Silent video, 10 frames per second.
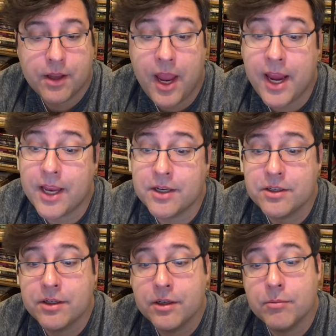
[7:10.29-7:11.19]
And,
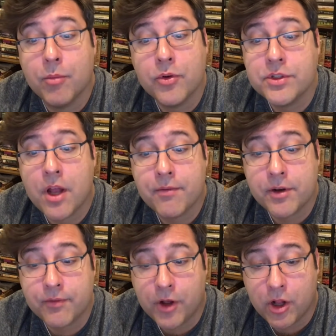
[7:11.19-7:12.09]
most often
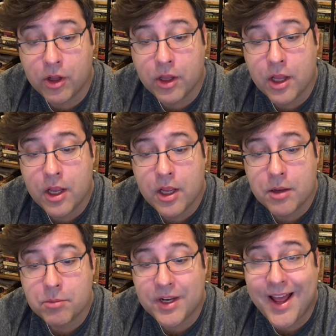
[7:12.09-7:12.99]
of all,
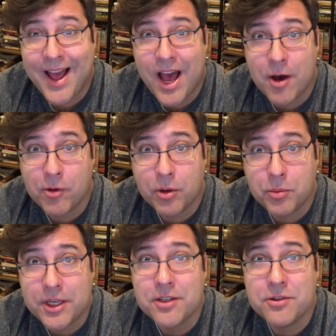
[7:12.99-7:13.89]
"But how are
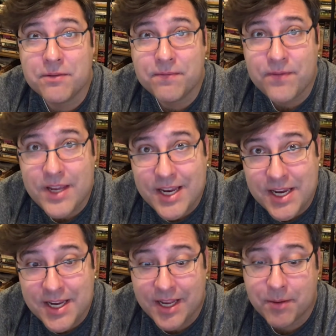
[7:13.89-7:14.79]
we to feed
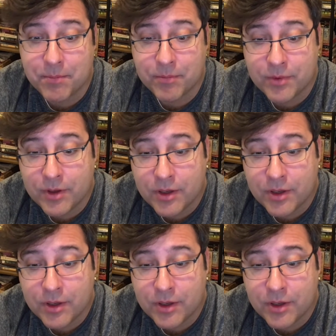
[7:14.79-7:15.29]
him?"